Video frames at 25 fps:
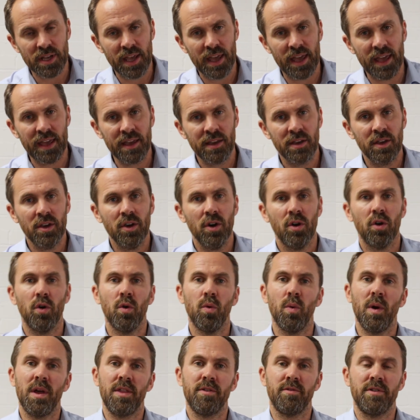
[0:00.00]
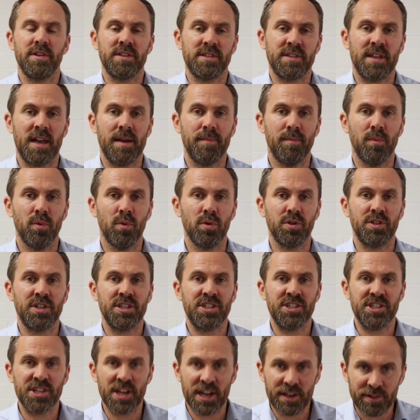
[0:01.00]
tear or whether it's that more
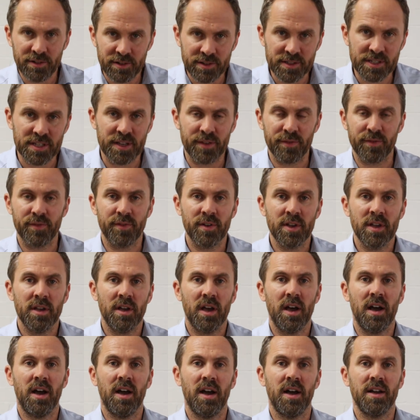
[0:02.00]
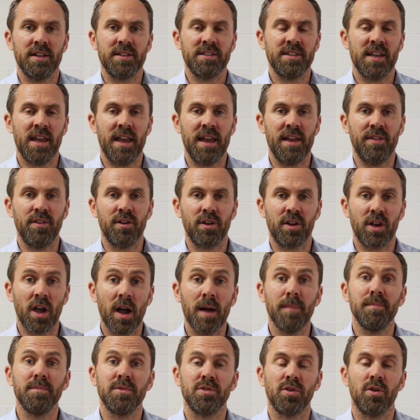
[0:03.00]
degenerative tear that
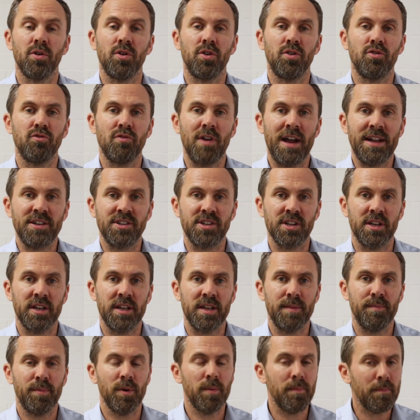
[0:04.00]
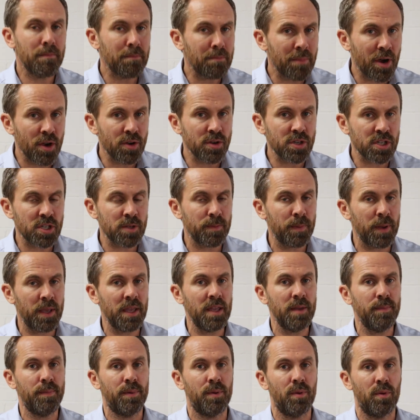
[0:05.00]
comes on gradually. But most
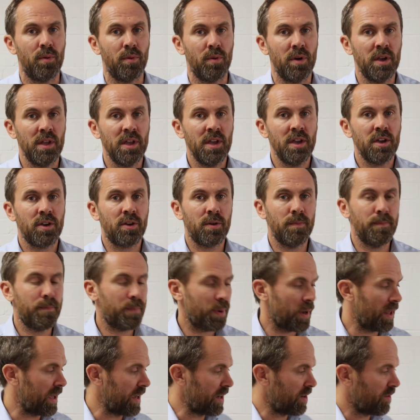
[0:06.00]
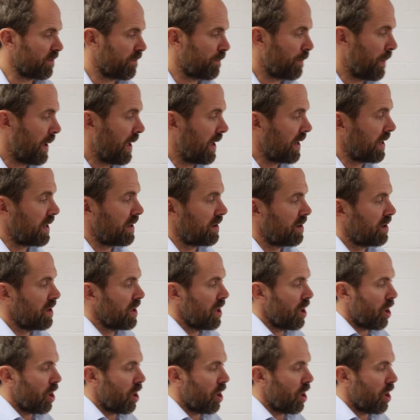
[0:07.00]
people complain of pain